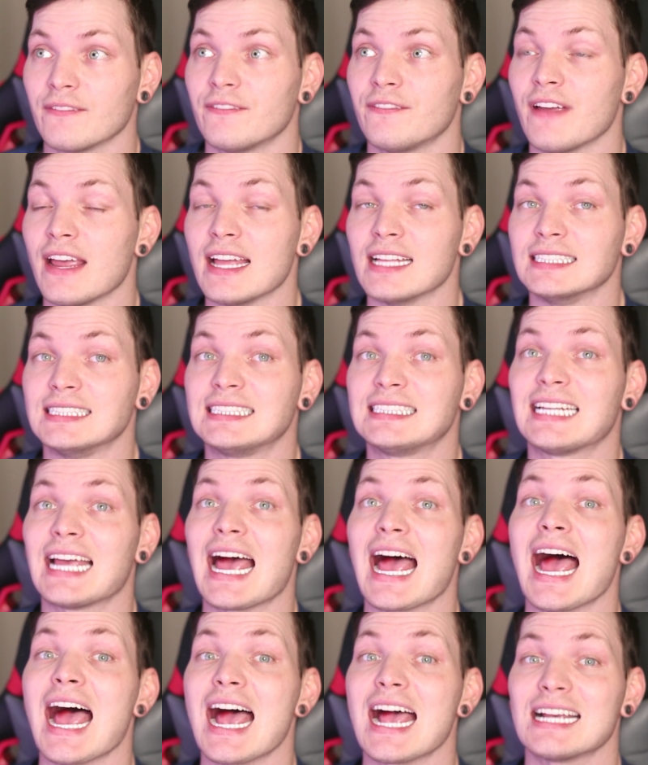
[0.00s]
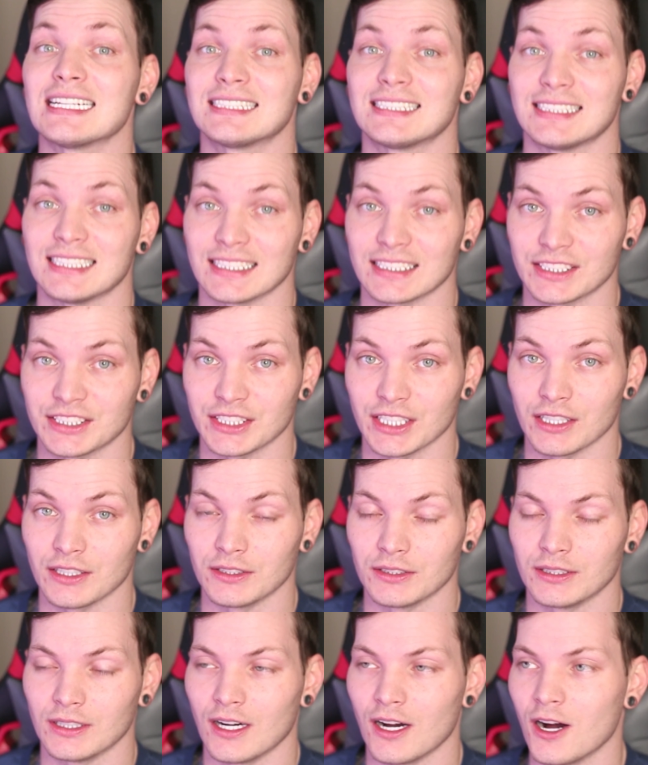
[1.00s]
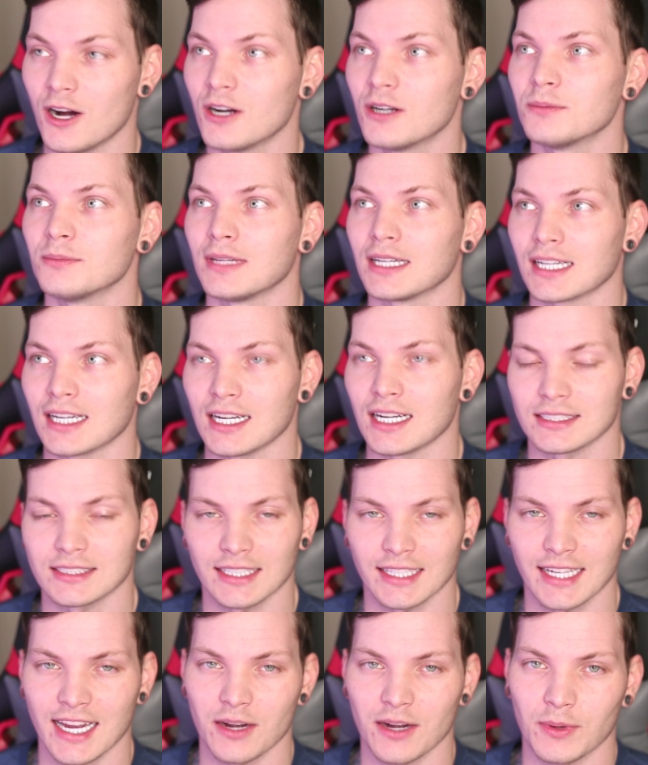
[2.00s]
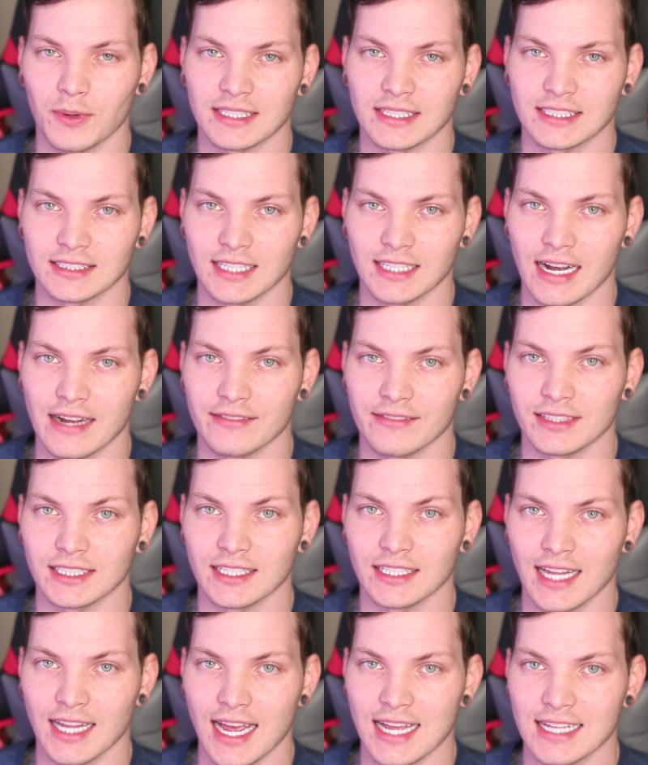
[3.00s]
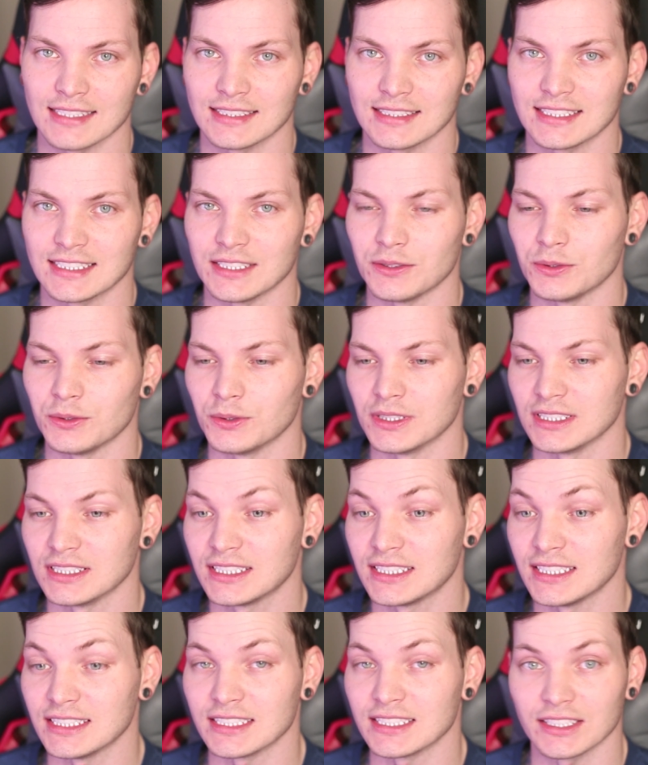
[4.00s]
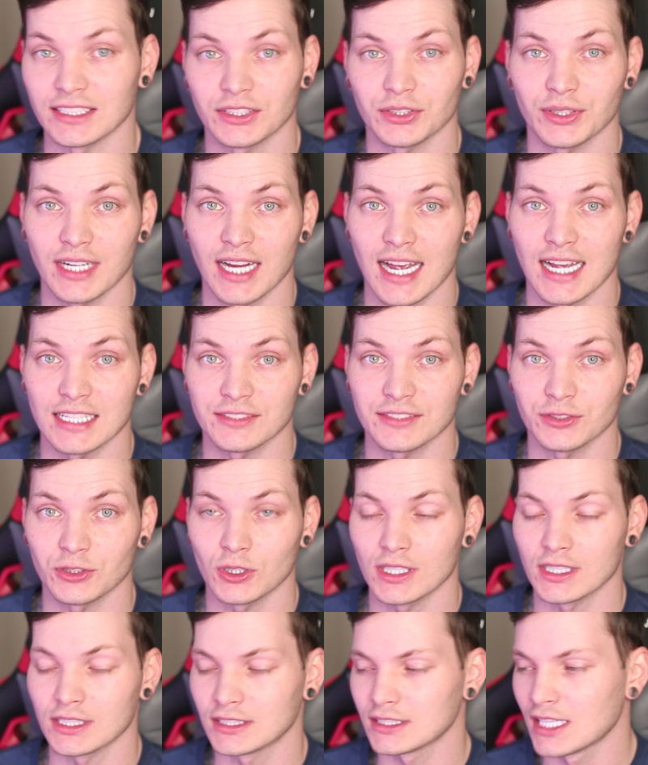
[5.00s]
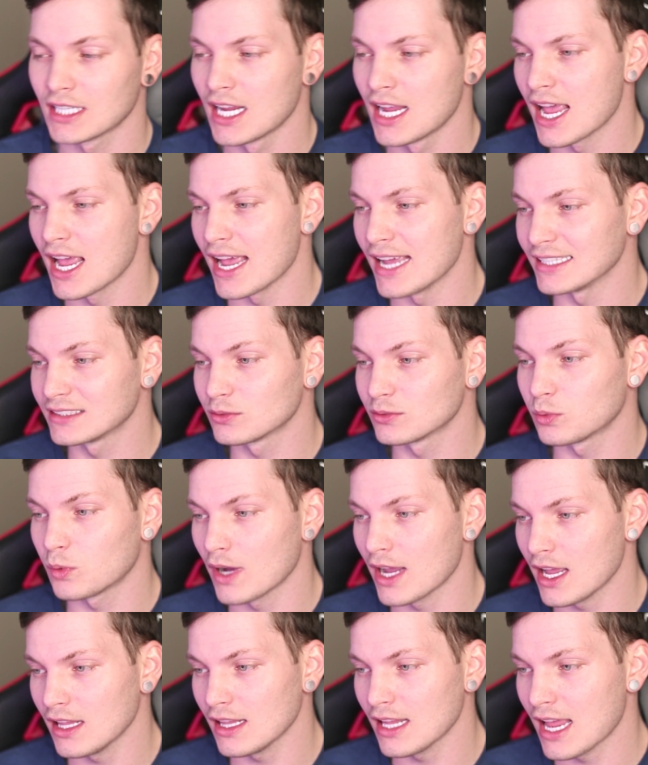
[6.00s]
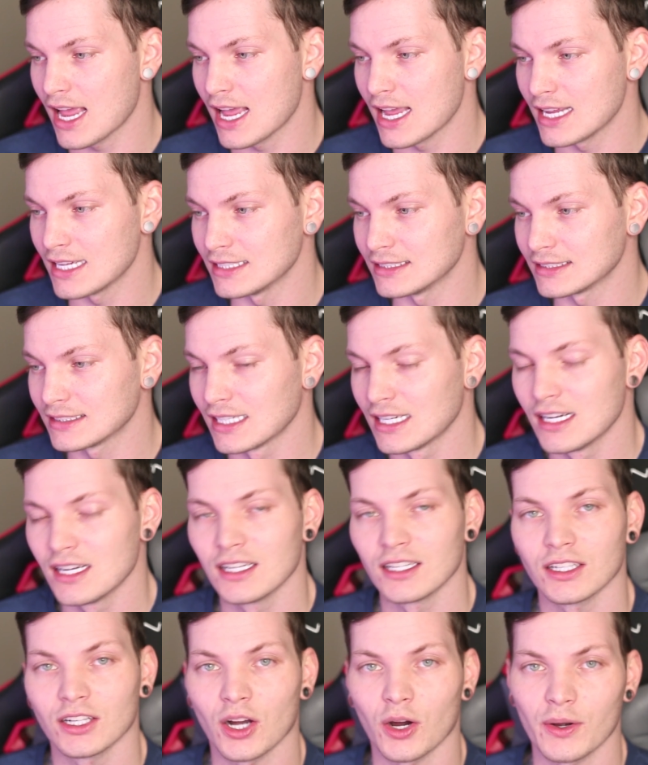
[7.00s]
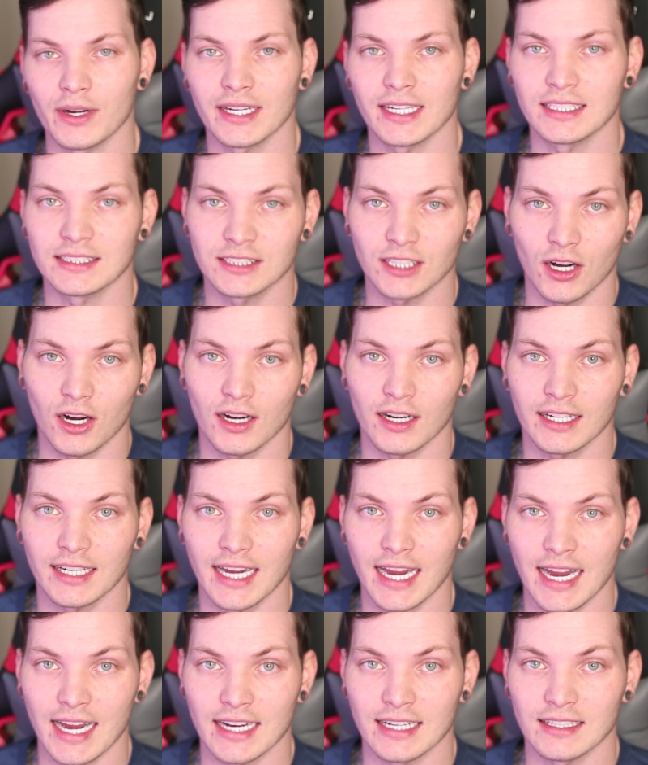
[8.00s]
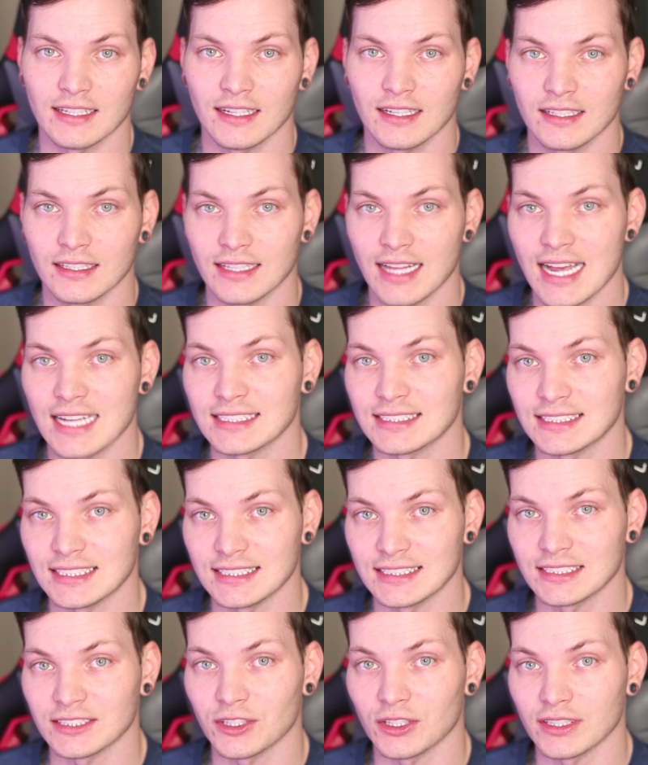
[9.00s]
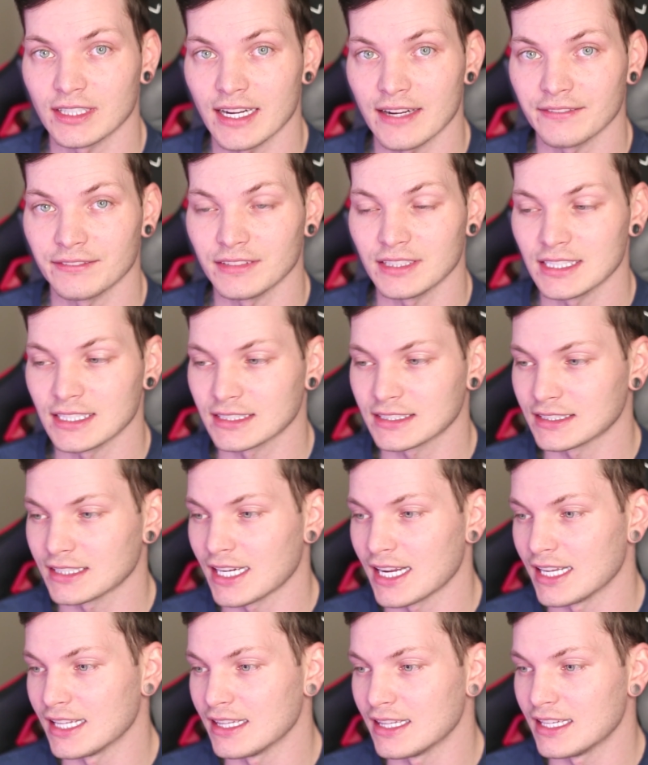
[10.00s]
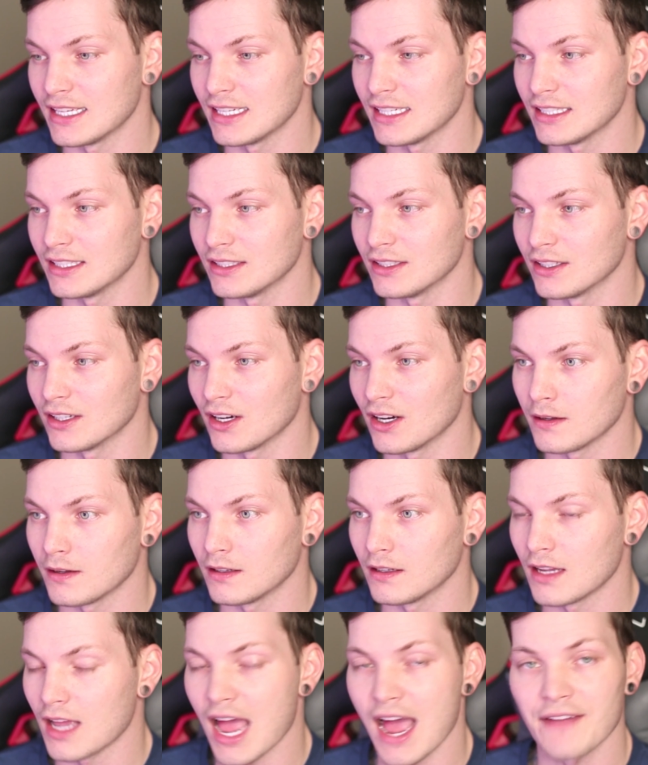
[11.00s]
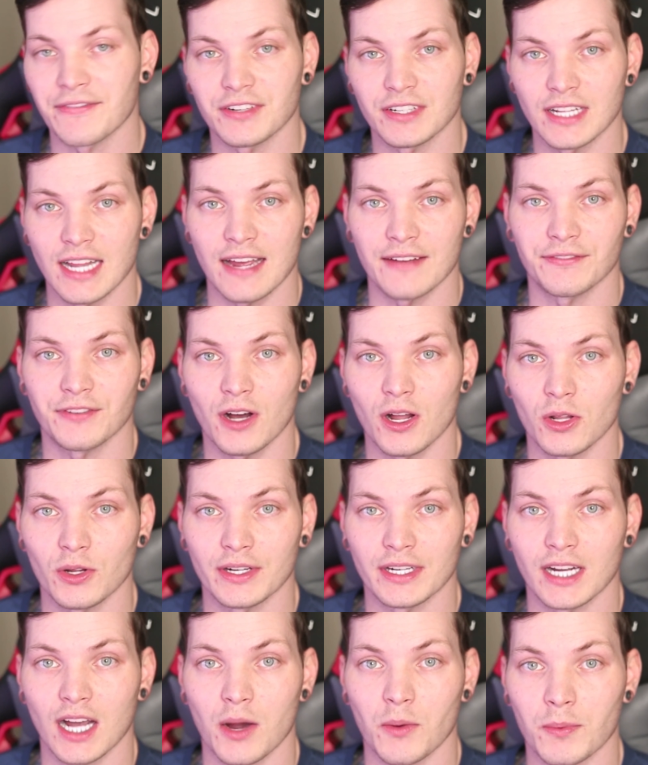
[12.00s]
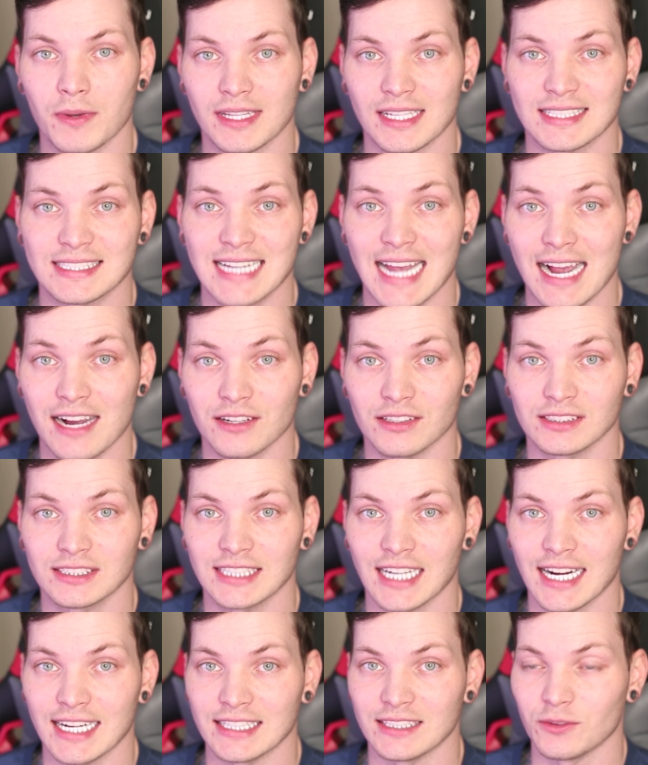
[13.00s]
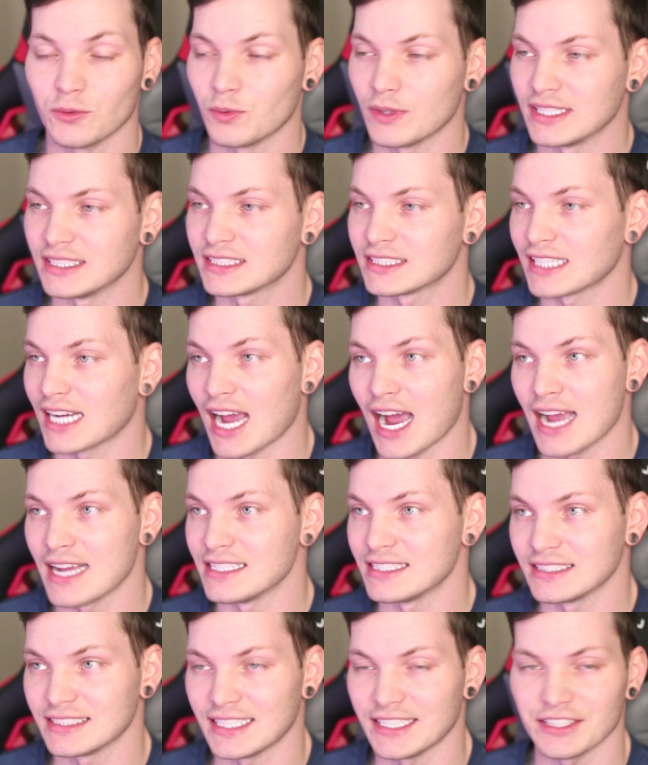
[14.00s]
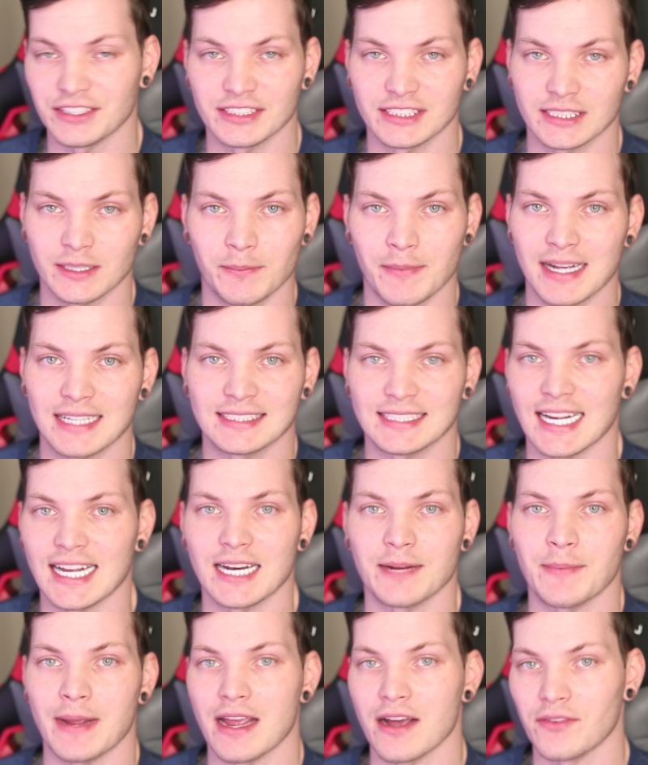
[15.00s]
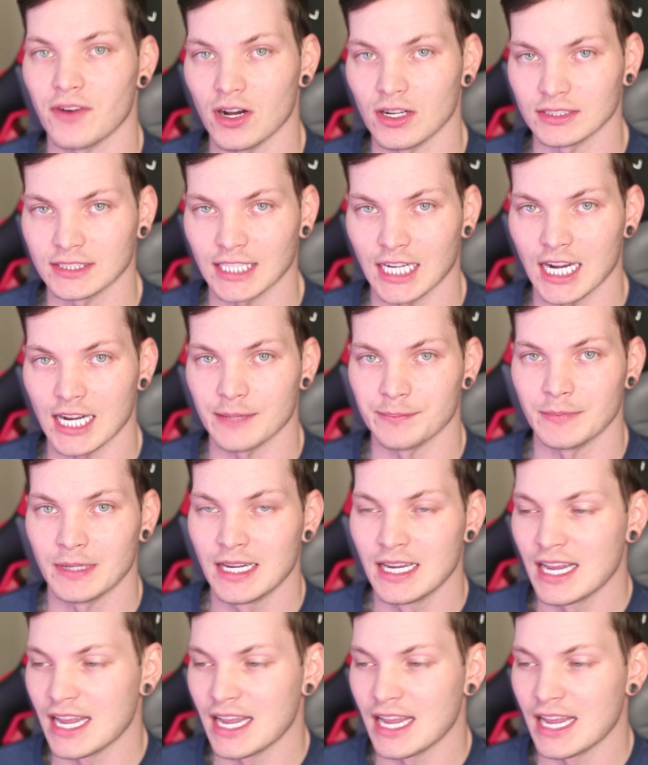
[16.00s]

Fantastic show. Oh my gosh, I can't wait to dive into that and see what season three has for us, as well as going into Arcane, that season on Netflix, and then after that following up with Attack on Titan, which I just hear is the best anime of all time.